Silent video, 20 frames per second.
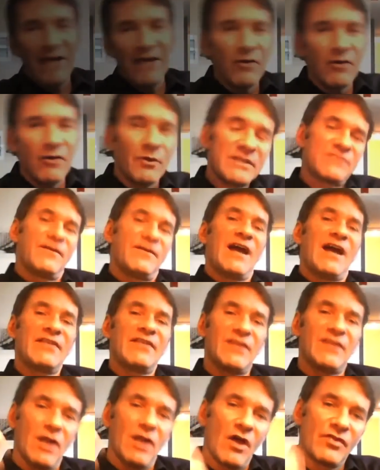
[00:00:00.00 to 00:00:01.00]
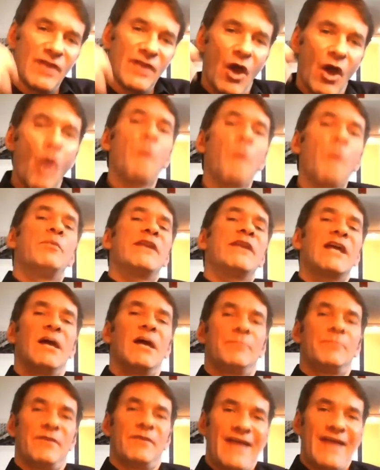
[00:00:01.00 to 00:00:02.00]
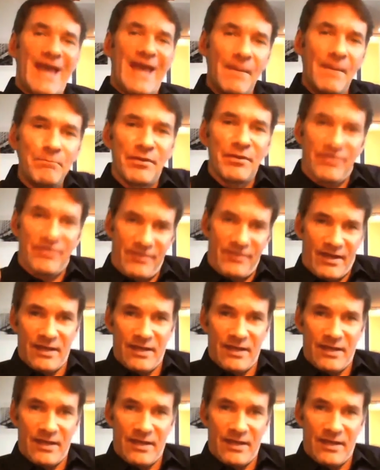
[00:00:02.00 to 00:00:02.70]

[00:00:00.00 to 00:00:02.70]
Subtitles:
always find that the opening up of empathy